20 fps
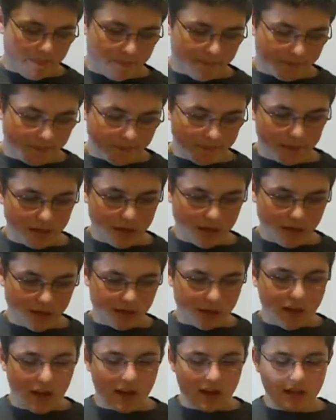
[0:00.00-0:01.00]
Stock is
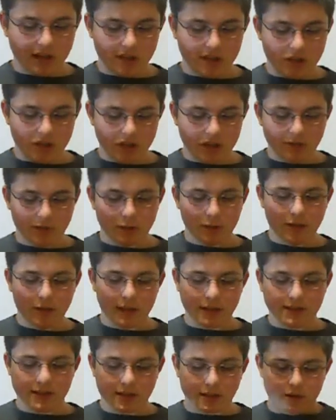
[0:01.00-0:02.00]
adjustable, like I said,
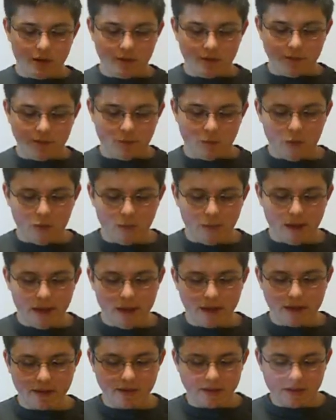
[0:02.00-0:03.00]
all 4 ways.
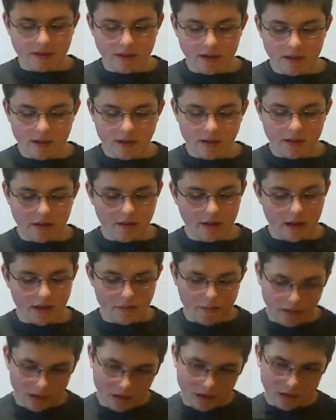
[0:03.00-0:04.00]
You can get it really
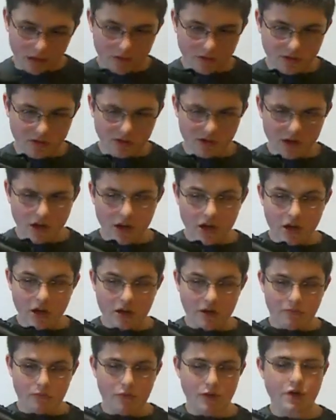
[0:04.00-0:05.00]
close, which is
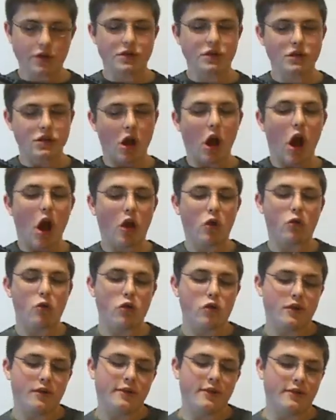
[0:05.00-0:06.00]
just awkward. There's
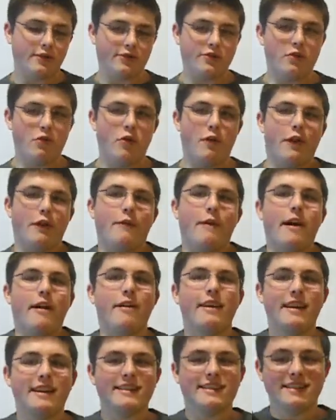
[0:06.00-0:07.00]
no way around it. It's just
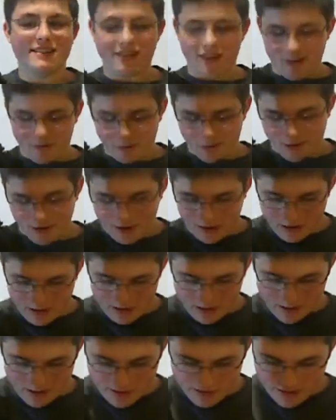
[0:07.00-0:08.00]
awkward.
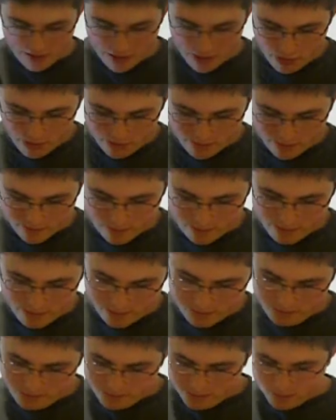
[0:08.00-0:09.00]
I
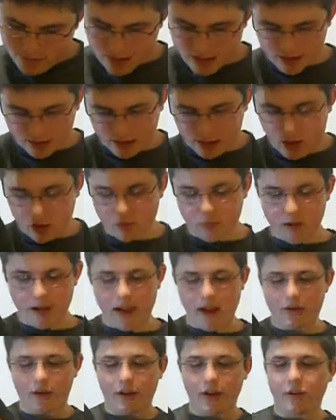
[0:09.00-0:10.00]
like it all the way out
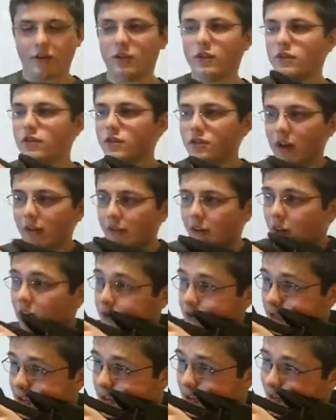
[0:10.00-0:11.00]
here, so I have a nice sort of
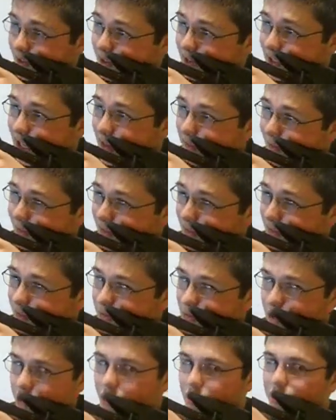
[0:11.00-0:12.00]
stable shooting
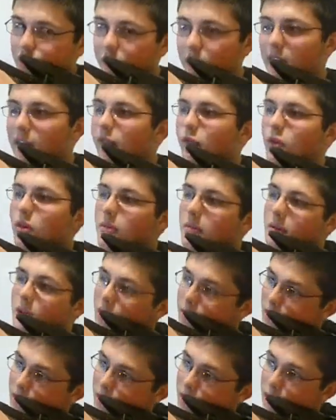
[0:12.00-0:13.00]
platform.
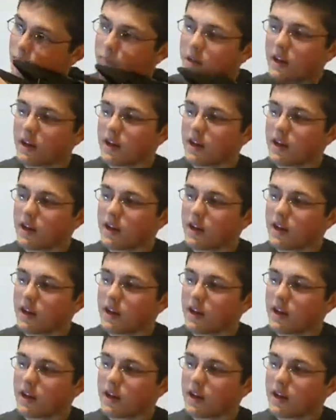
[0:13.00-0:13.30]
But, and